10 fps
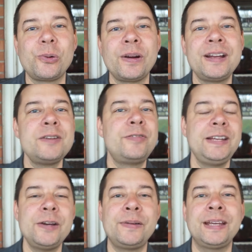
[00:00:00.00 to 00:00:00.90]
in a
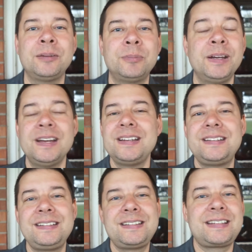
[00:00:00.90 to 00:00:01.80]
video game?
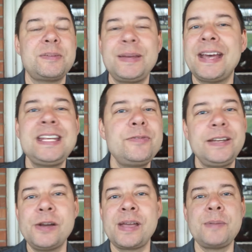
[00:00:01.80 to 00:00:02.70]
It can be any
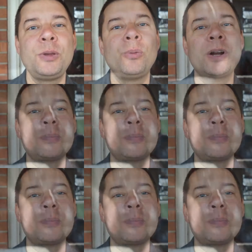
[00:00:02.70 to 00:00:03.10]
video game you want to